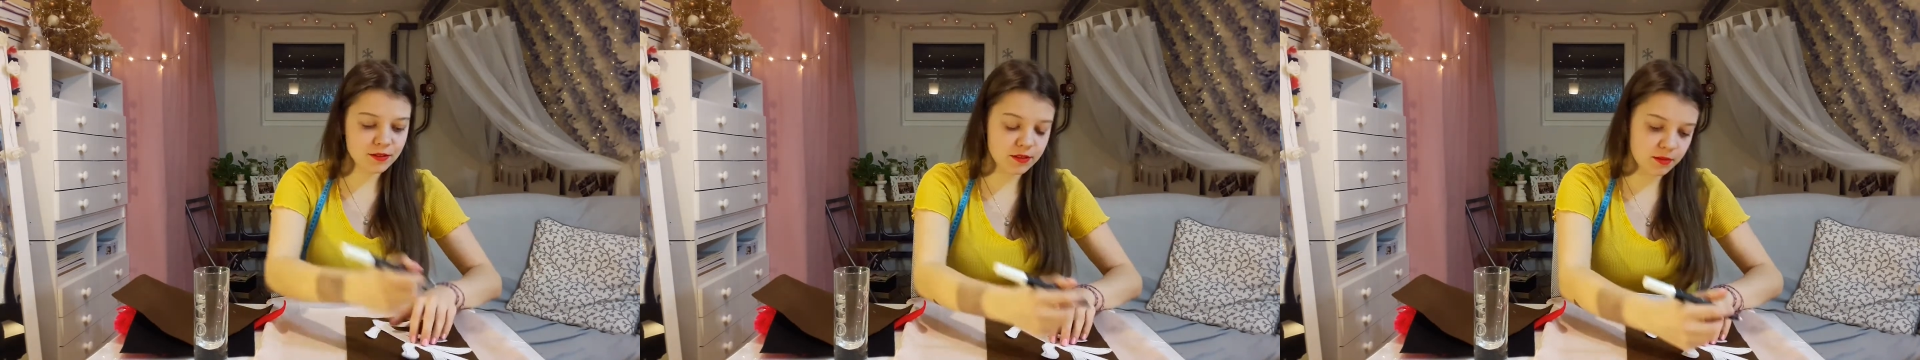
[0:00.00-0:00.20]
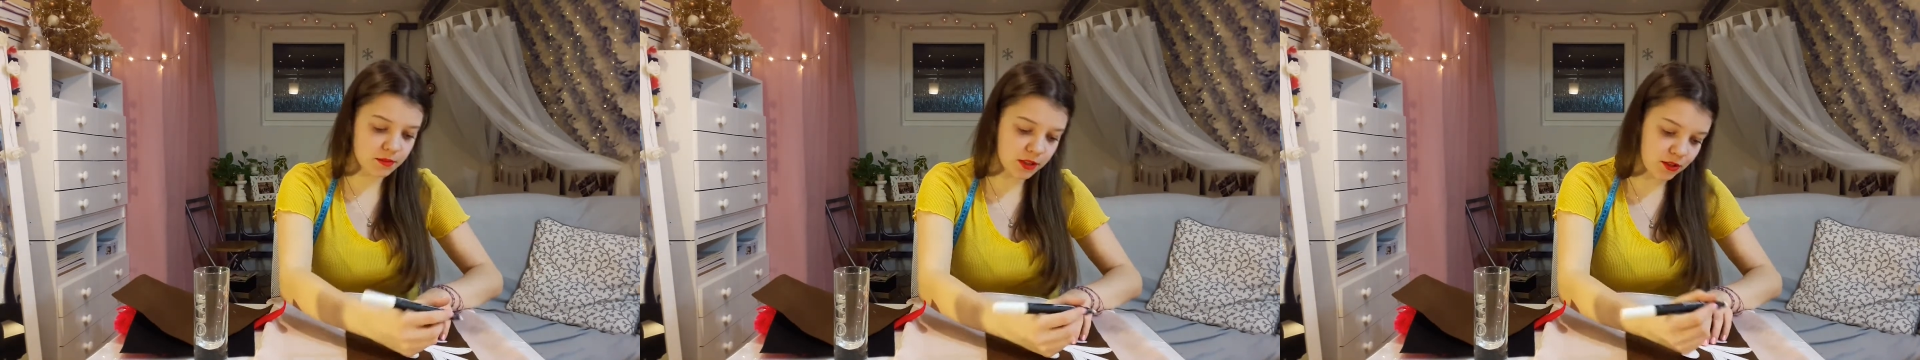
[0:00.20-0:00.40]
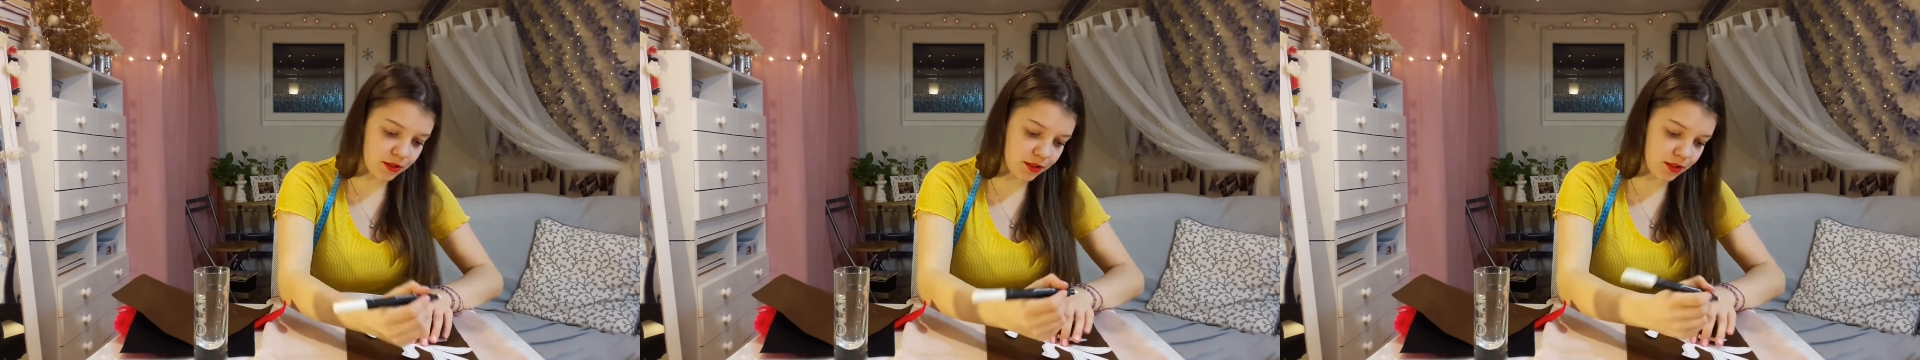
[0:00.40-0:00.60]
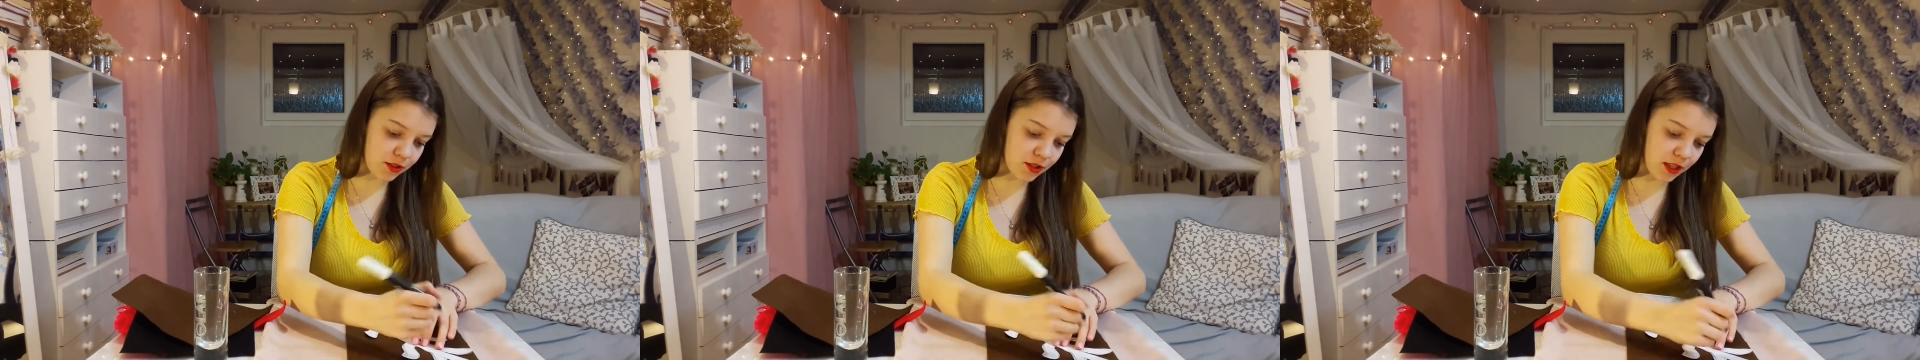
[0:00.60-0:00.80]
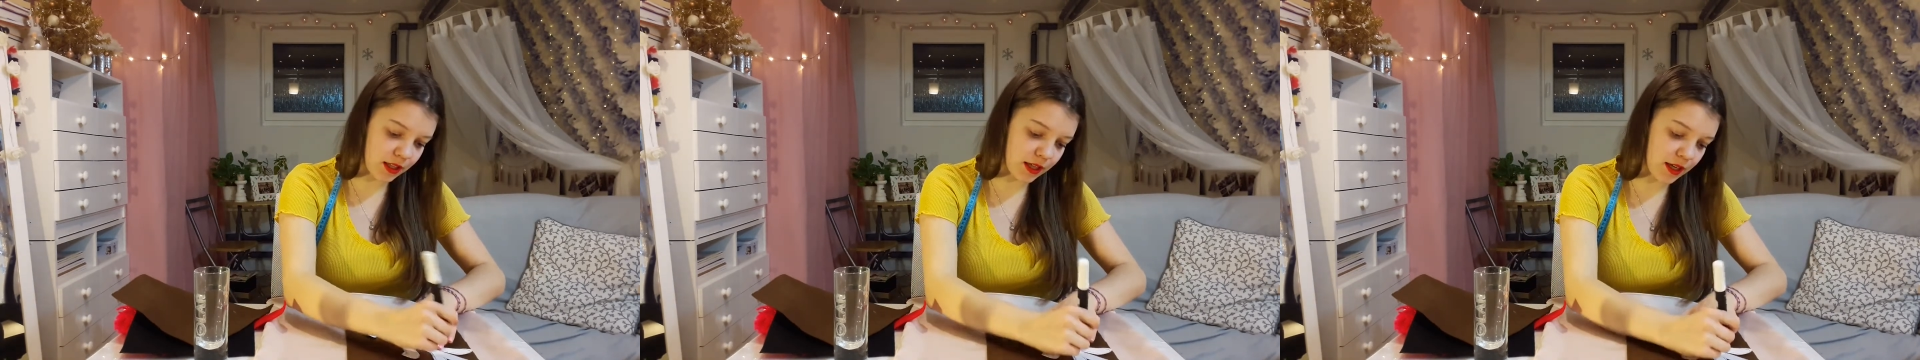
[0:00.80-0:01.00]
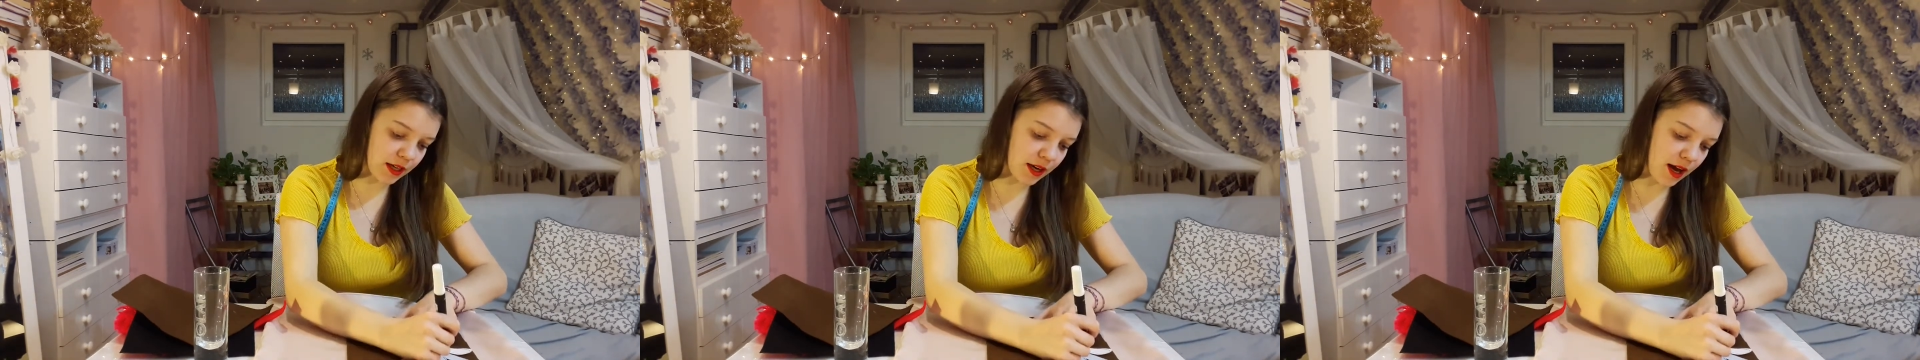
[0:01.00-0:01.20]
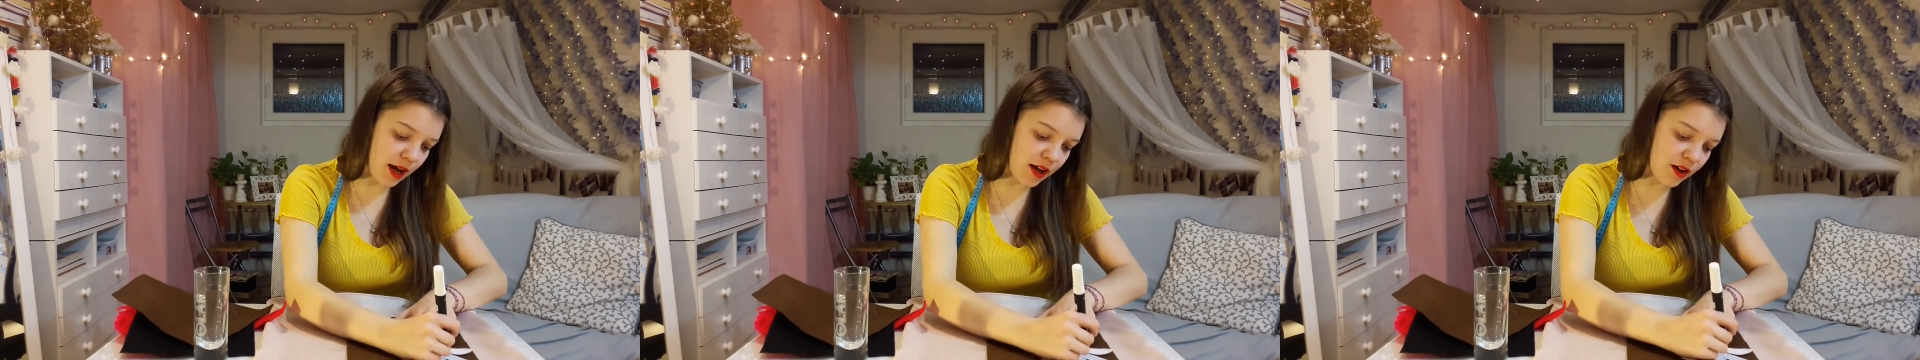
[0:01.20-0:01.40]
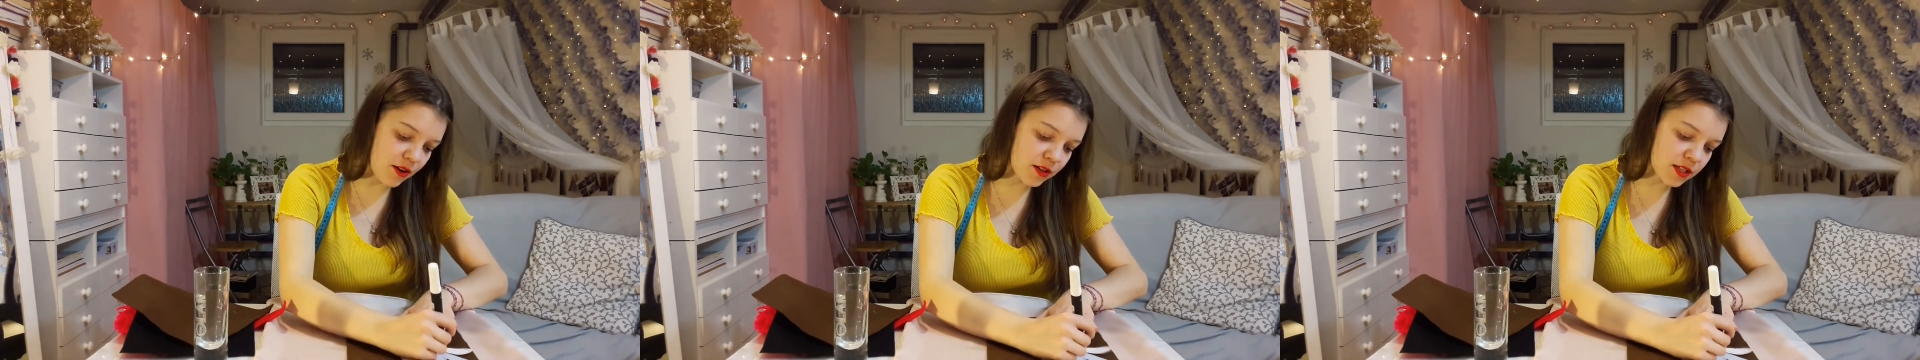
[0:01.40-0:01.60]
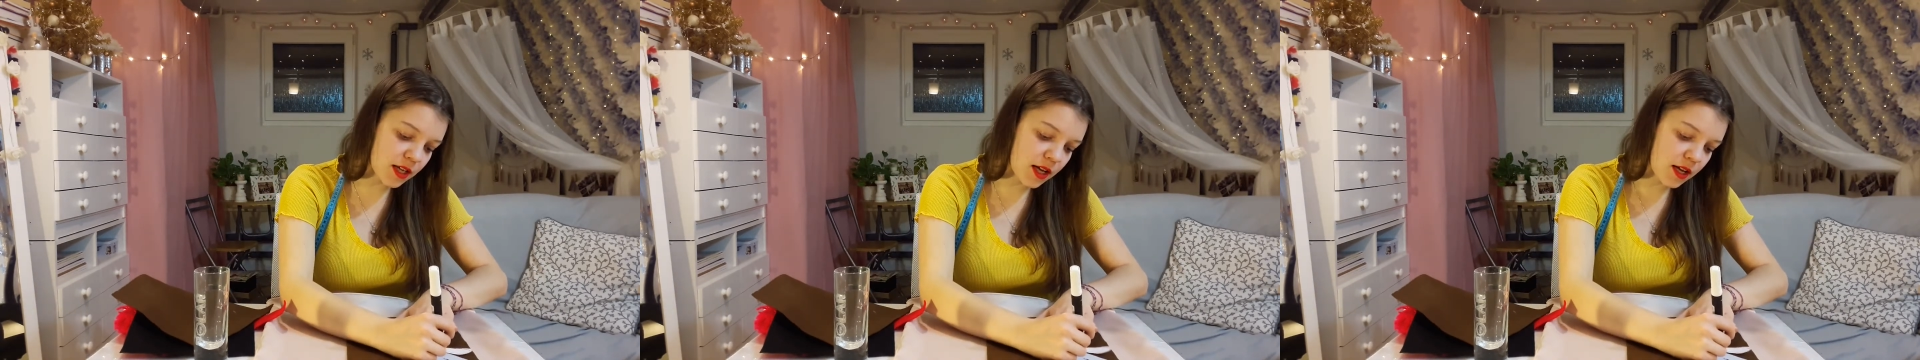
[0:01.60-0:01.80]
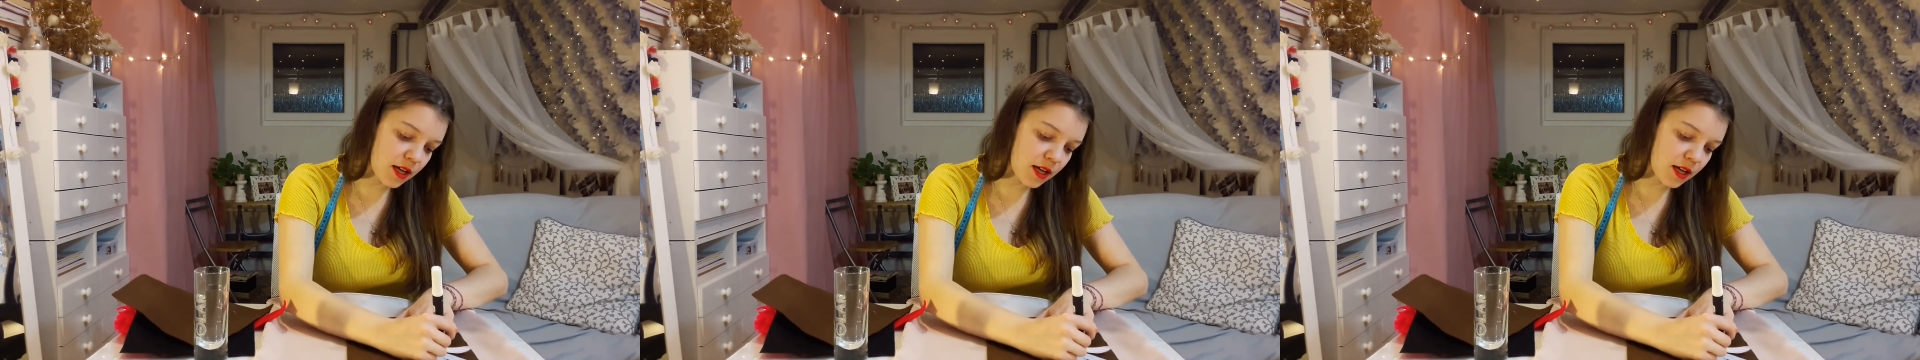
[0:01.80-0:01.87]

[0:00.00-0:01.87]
so make sure to check it out.